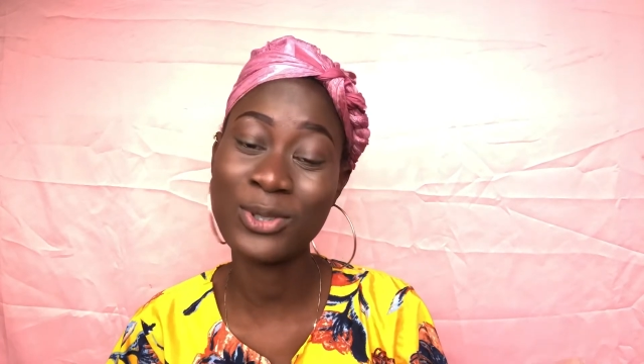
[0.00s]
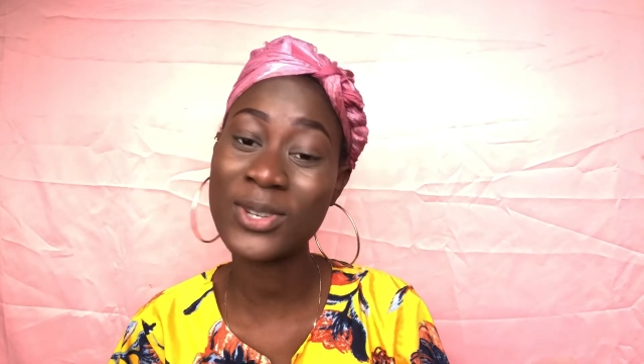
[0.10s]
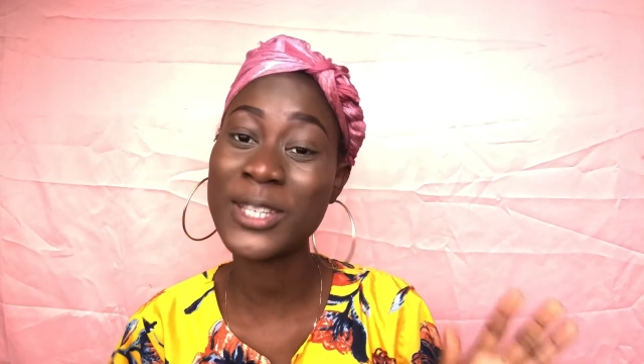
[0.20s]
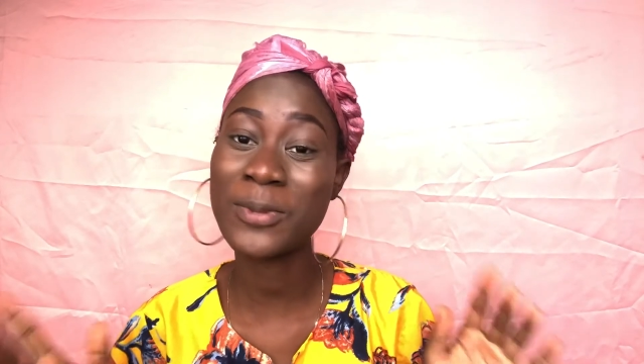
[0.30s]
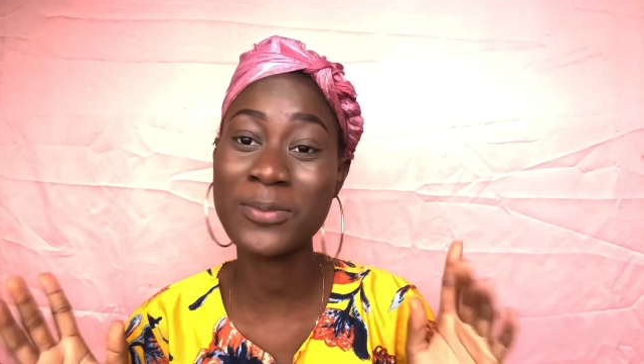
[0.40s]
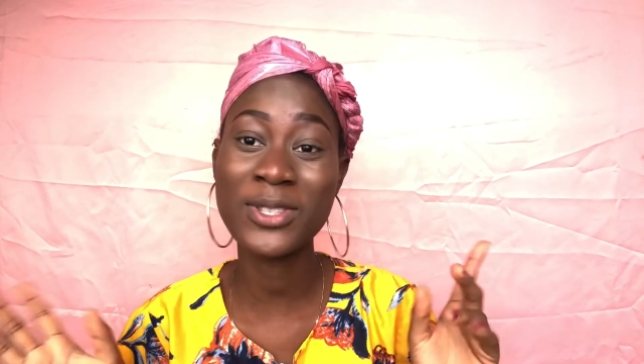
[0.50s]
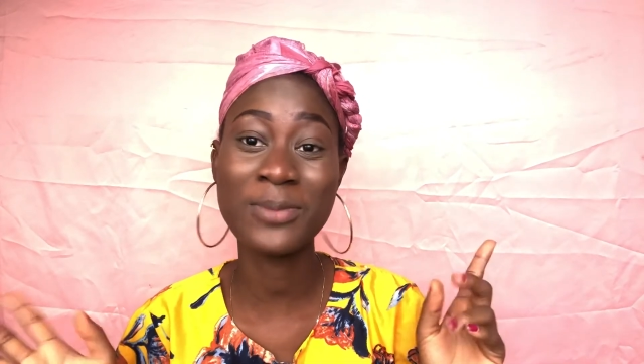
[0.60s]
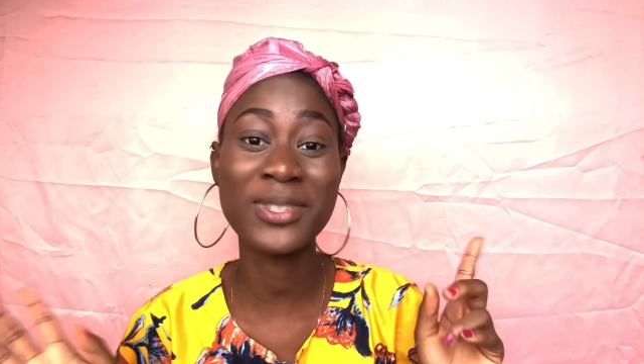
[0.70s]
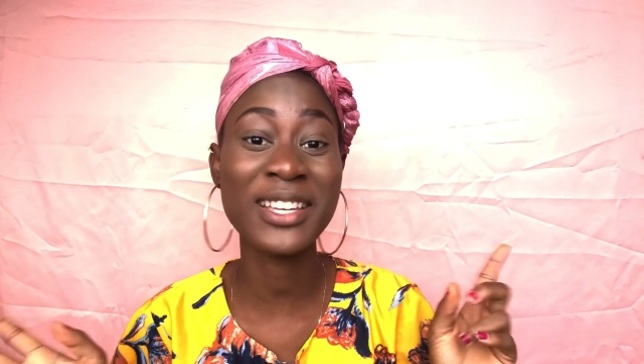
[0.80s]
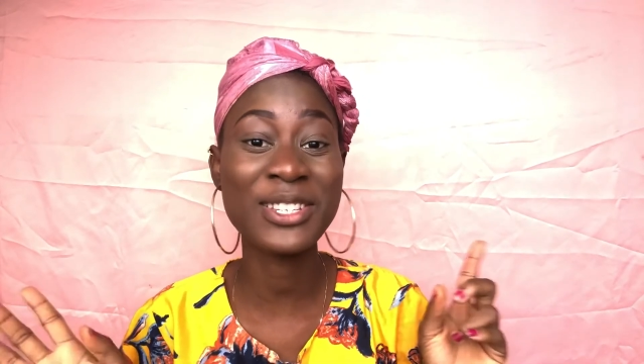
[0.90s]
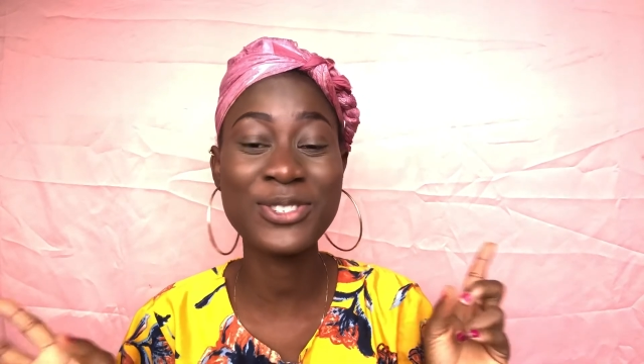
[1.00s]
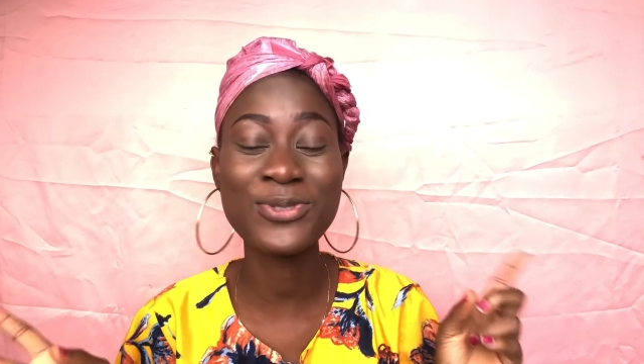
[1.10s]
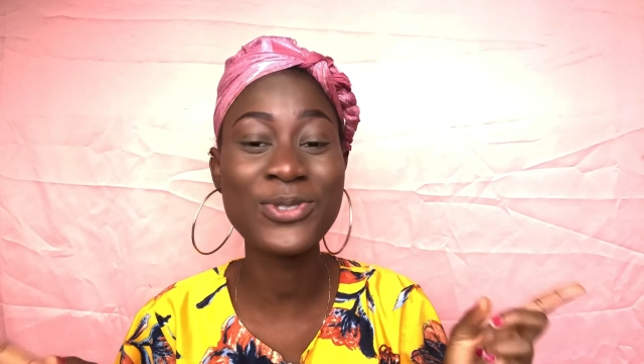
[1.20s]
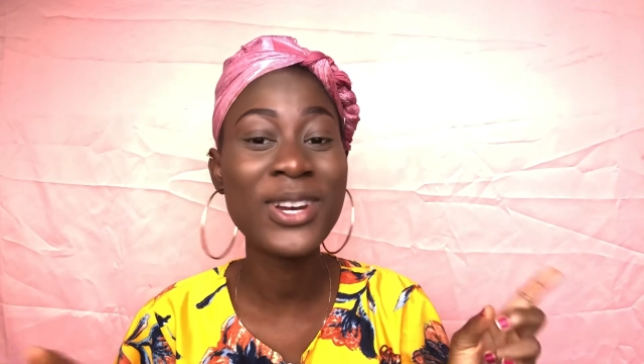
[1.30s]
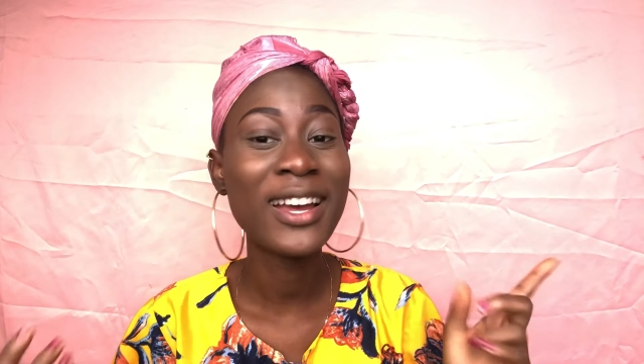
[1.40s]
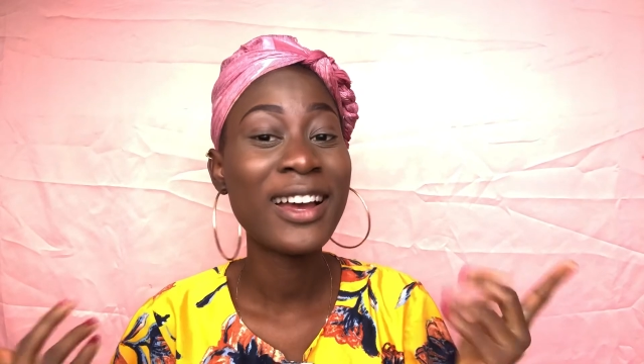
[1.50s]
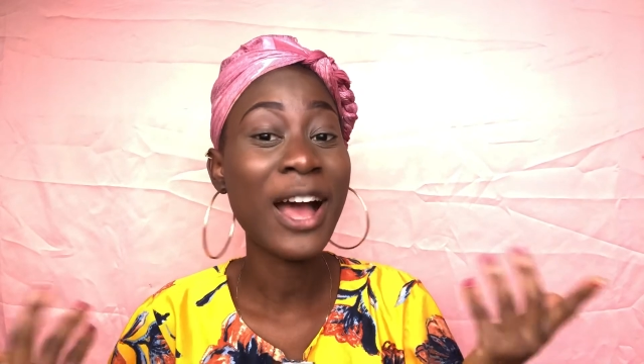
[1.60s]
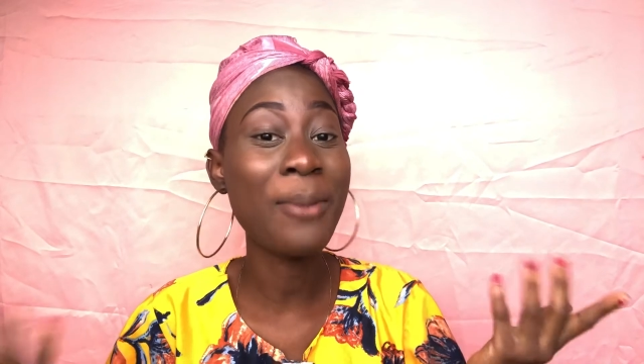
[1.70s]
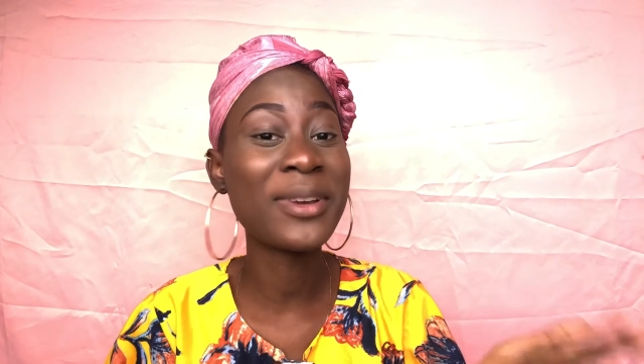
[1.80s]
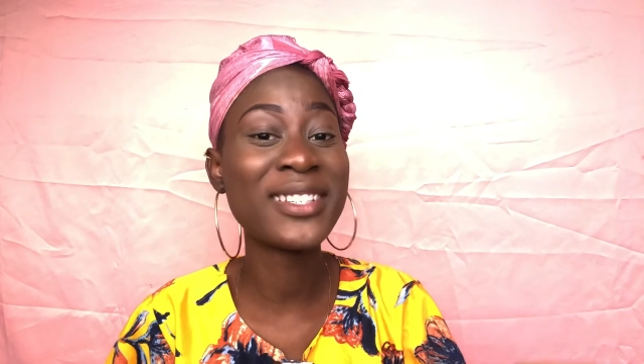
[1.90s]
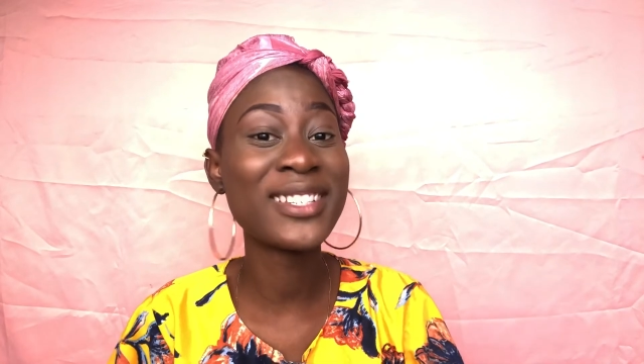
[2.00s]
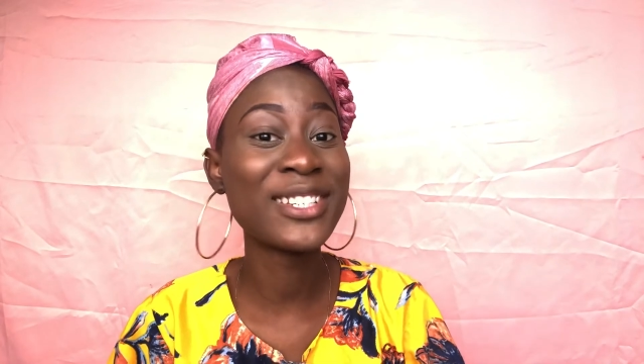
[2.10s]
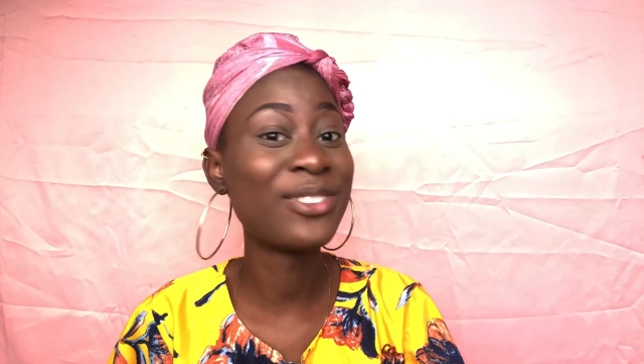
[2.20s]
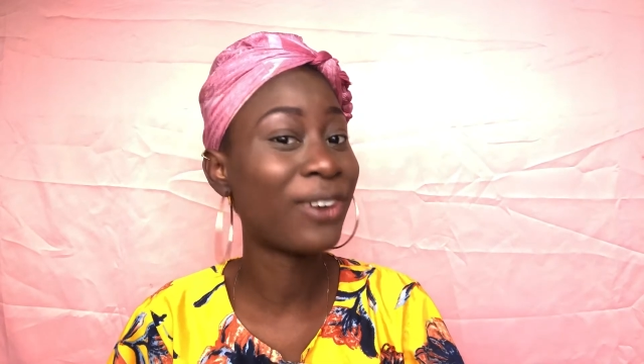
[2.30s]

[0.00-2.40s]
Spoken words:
Do you expect me to tell you how many gig